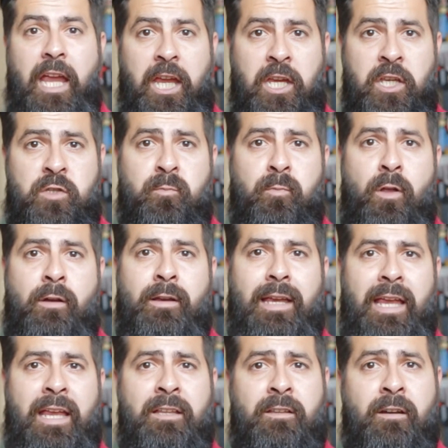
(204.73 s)
Each block
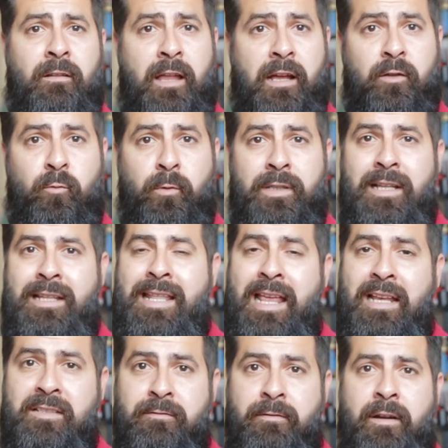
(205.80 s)
interlocked with the
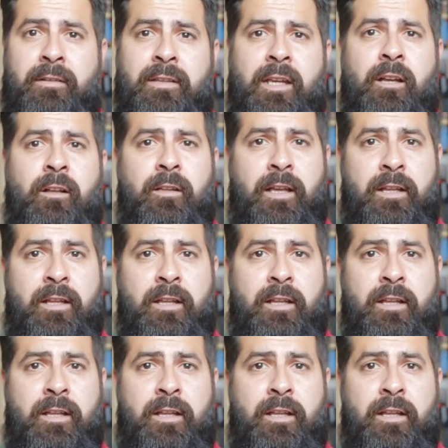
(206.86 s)
next vertical